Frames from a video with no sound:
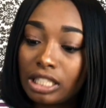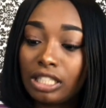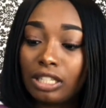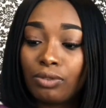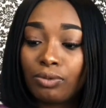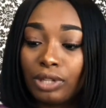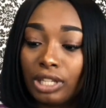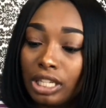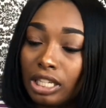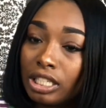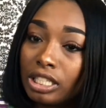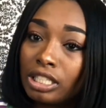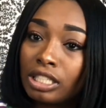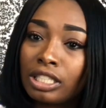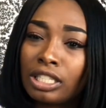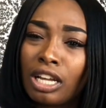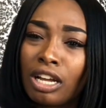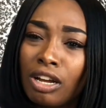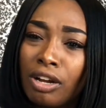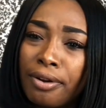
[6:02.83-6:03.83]
a really good
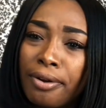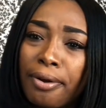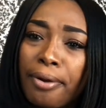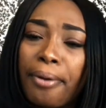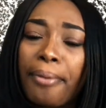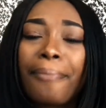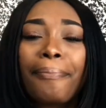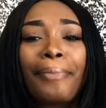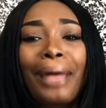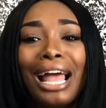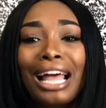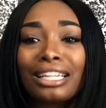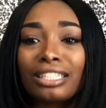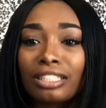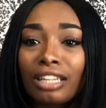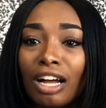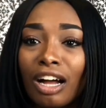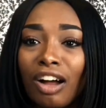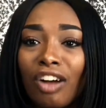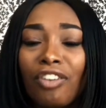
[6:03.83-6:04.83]
song. Mask
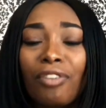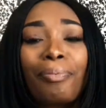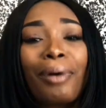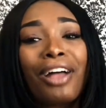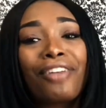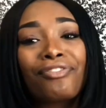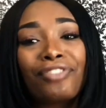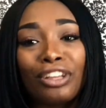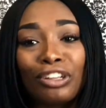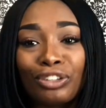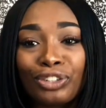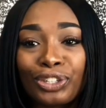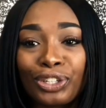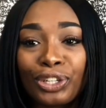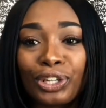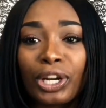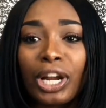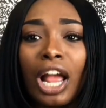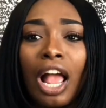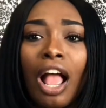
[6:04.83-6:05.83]
Off by
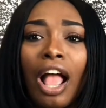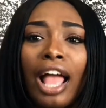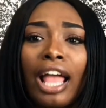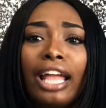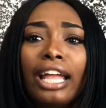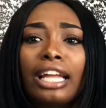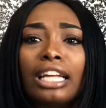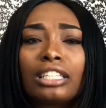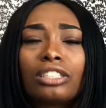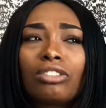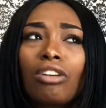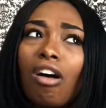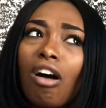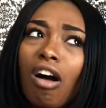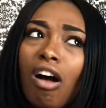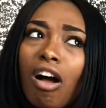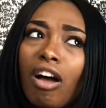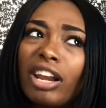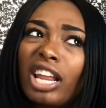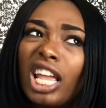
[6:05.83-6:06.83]
Future is
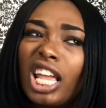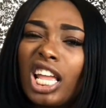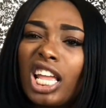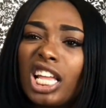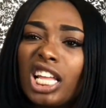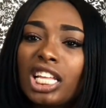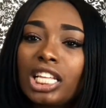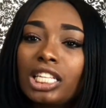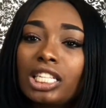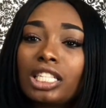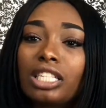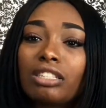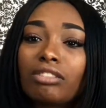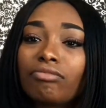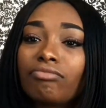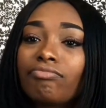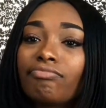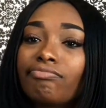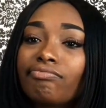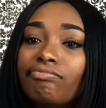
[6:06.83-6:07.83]
on his,
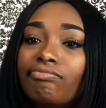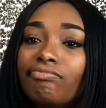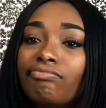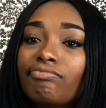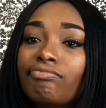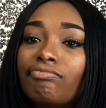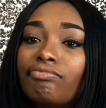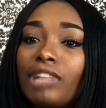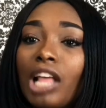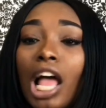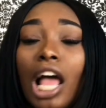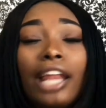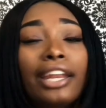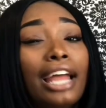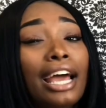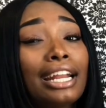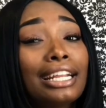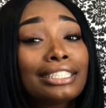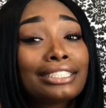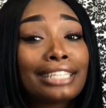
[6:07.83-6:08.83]

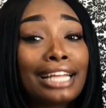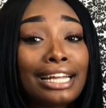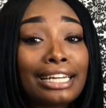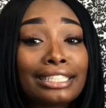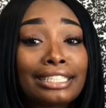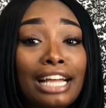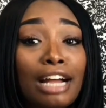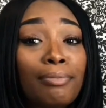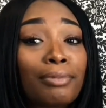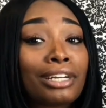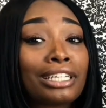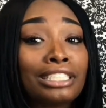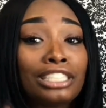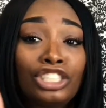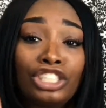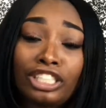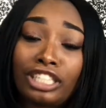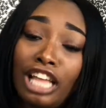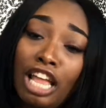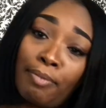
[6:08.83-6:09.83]
not his latest album because he
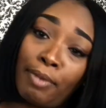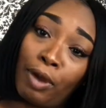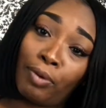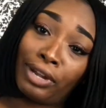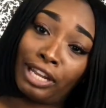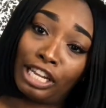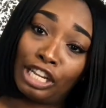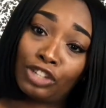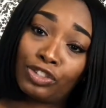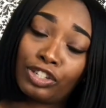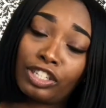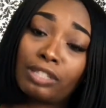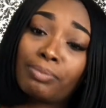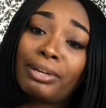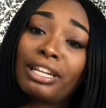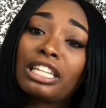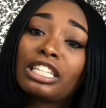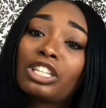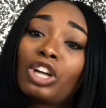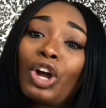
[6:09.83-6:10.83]
just came out with Hendrix,
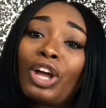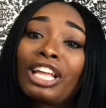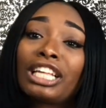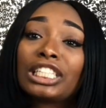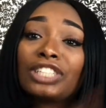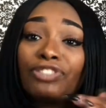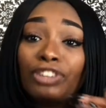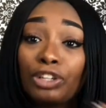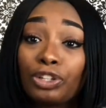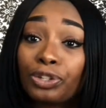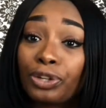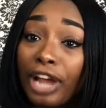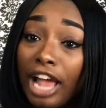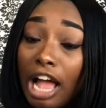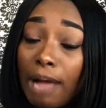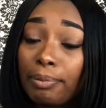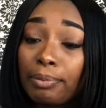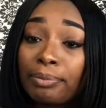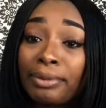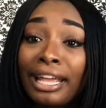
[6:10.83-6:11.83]
but it's on his feature
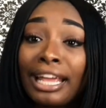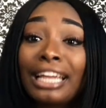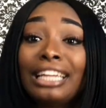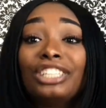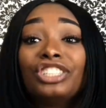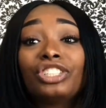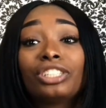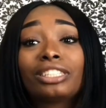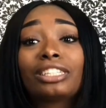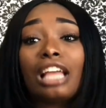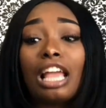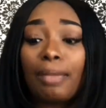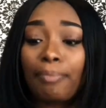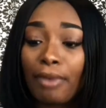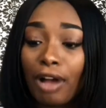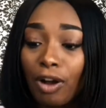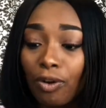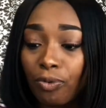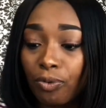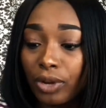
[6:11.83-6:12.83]
album that he just came
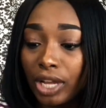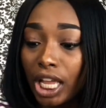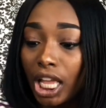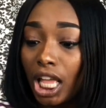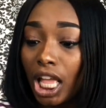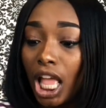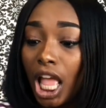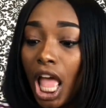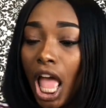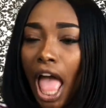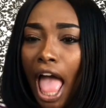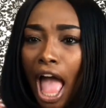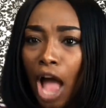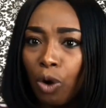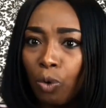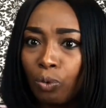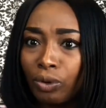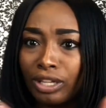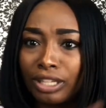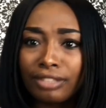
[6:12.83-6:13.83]
out with.
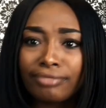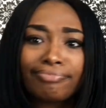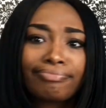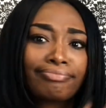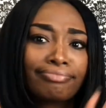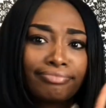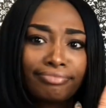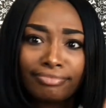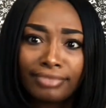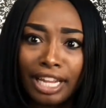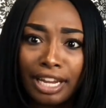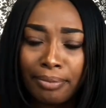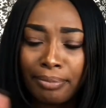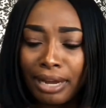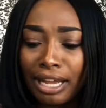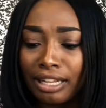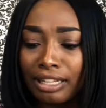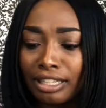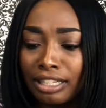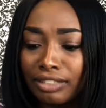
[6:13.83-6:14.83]

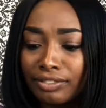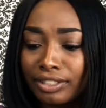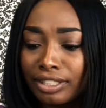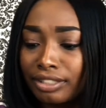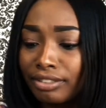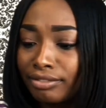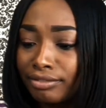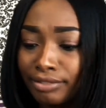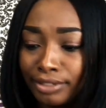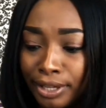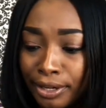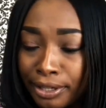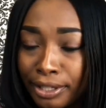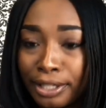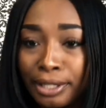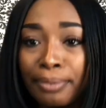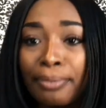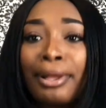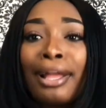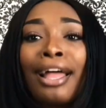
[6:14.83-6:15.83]
Everybody loves it. Turn
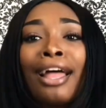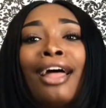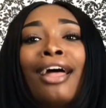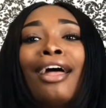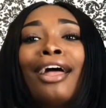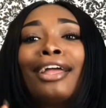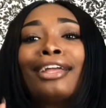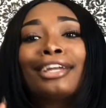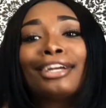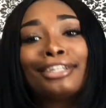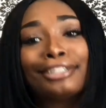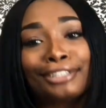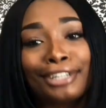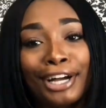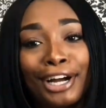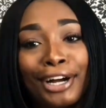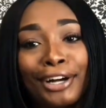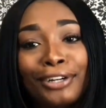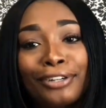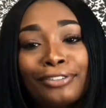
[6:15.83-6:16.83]
up. Young
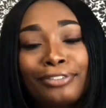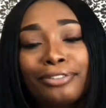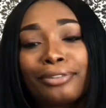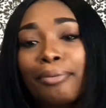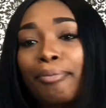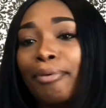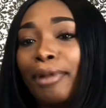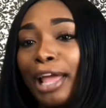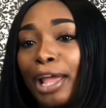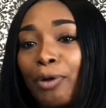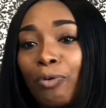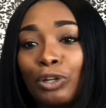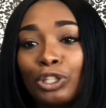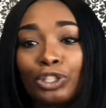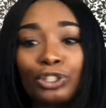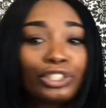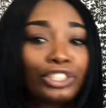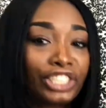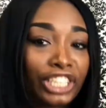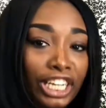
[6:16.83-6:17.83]
Dolph, Play With
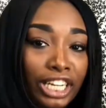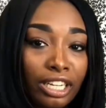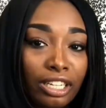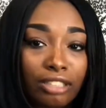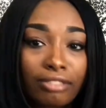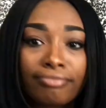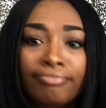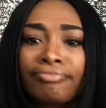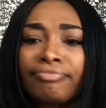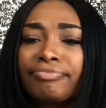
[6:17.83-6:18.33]
Your Chick.